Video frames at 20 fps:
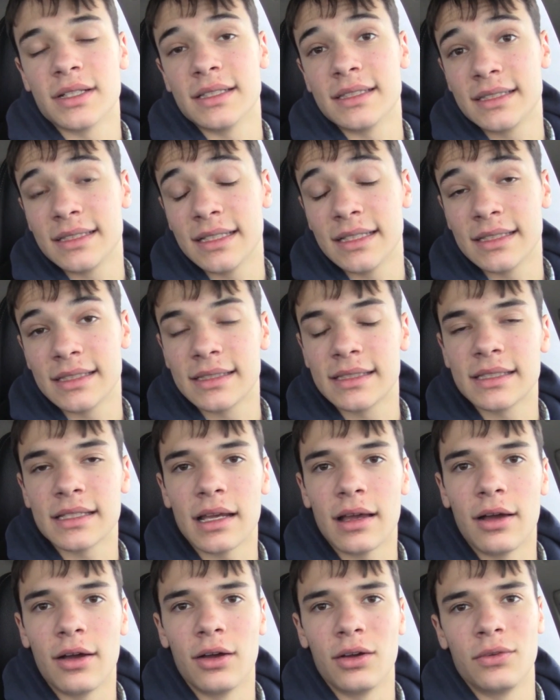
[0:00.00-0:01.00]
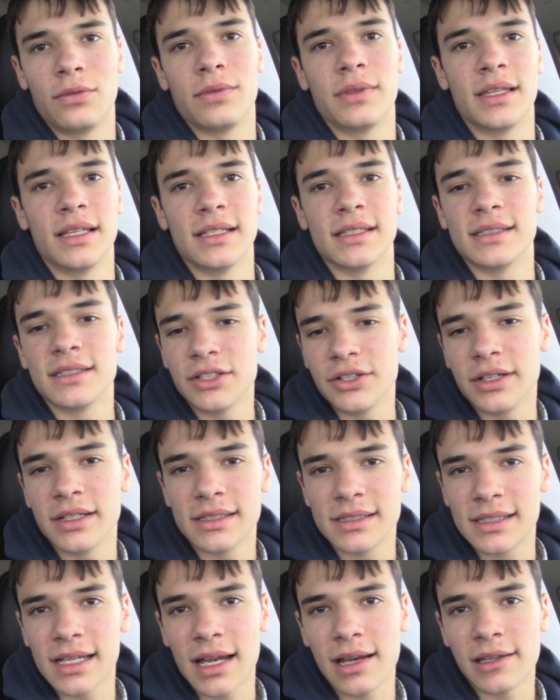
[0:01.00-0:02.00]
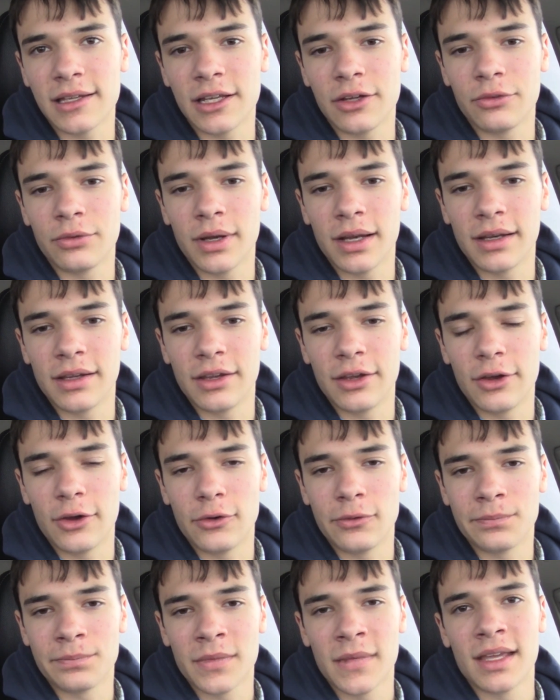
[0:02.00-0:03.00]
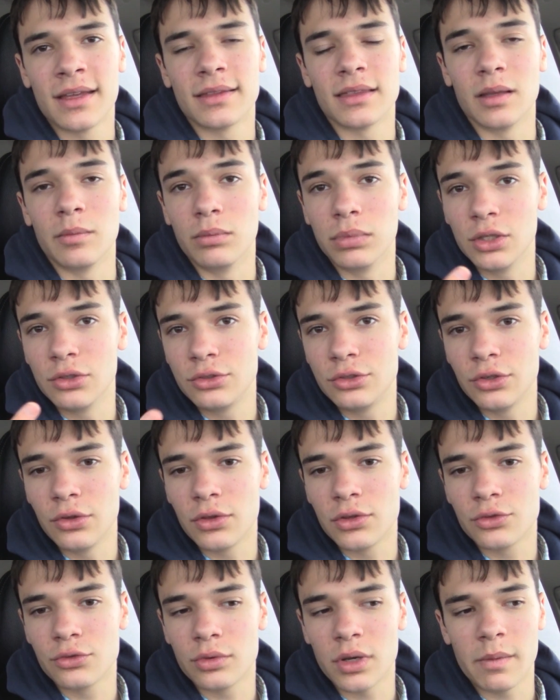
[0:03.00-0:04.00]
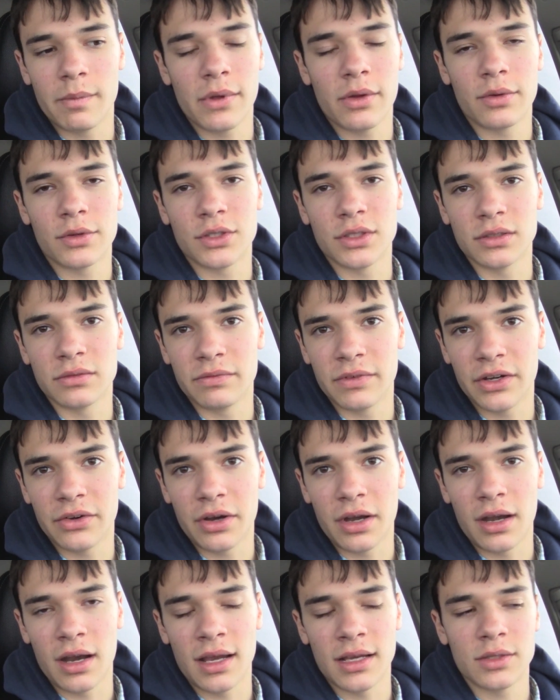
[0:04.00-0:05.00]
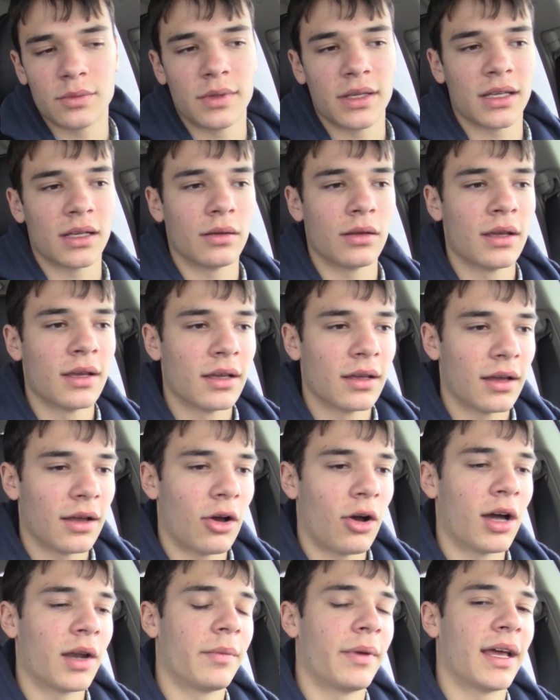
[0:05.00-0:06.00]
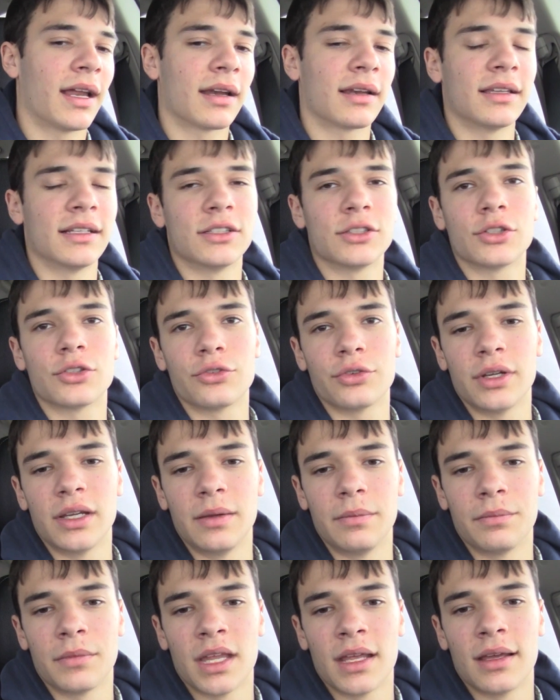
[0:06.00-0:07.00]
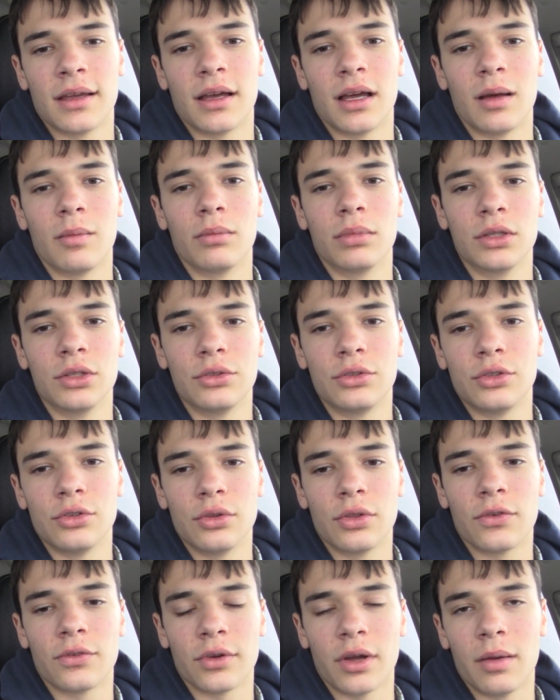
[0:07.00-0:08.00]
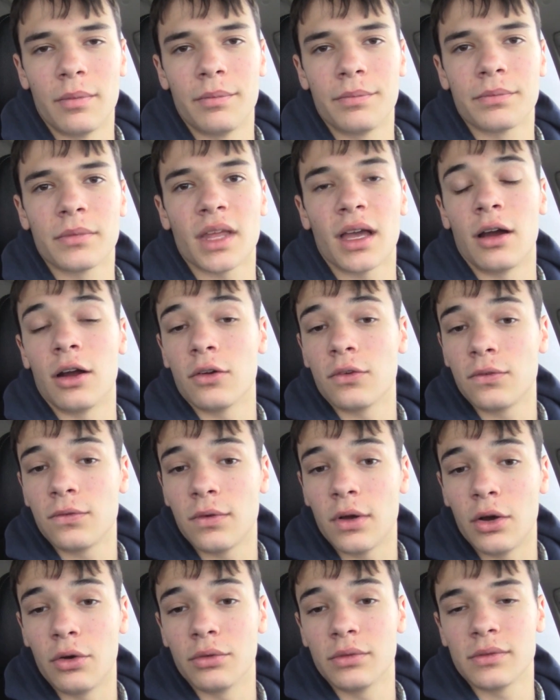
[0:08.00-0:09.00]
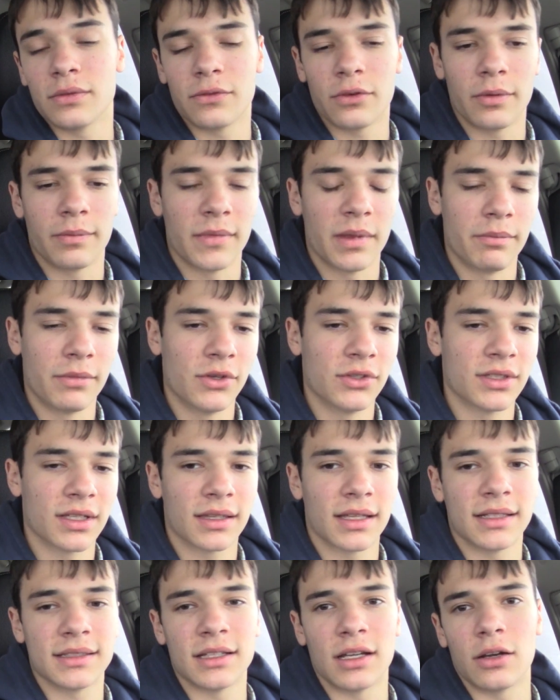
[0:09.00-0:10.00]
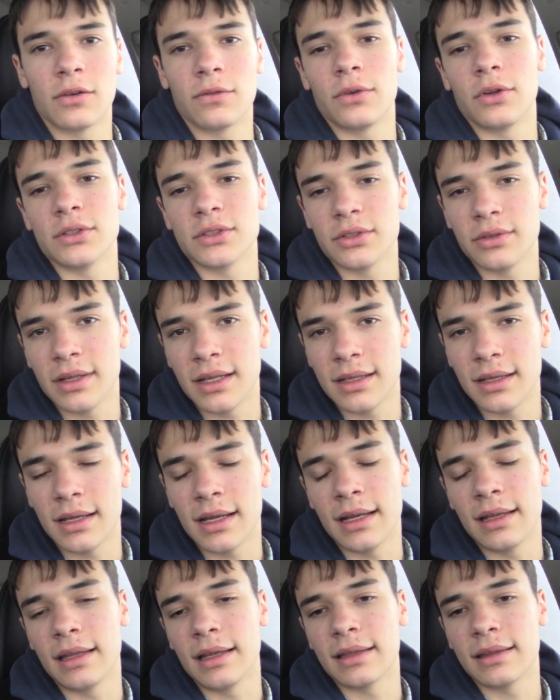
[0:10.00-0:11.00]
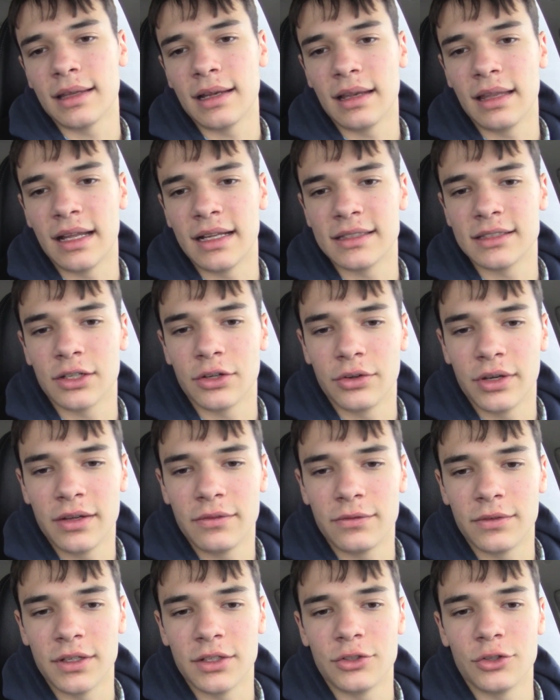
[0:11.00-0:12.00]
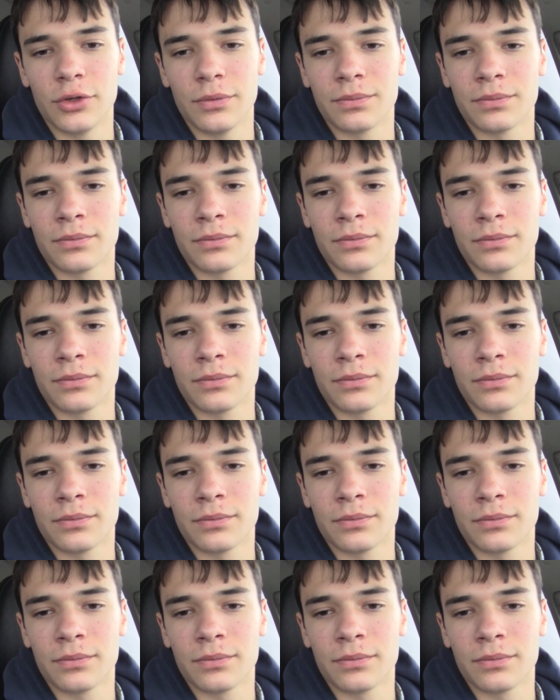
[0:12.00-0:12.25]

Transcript: consists of the Sirius satellite radio, the Bluetooth streaming, which is very nice. We can automatically stream Bluetooth from our phone, from the music that's on our phone. So that I like that a lot. It's a great feature.